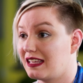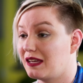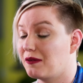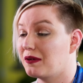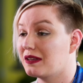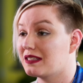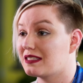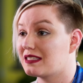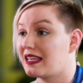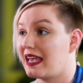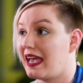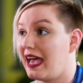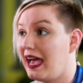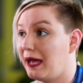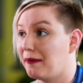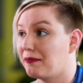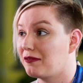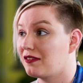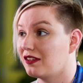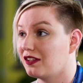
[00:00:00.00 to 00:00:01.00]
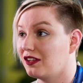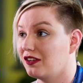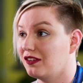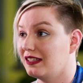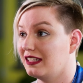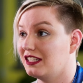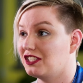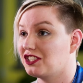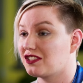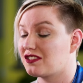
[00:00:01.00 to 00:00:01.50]
It was
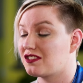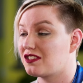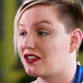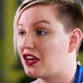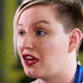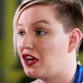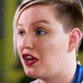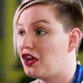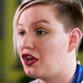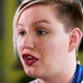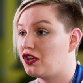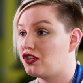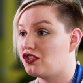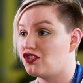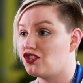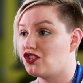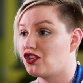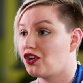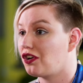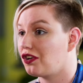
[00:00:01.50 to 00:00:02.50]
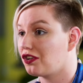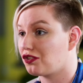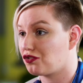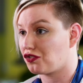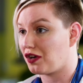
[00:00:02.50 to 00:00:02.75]
absolutely just jaw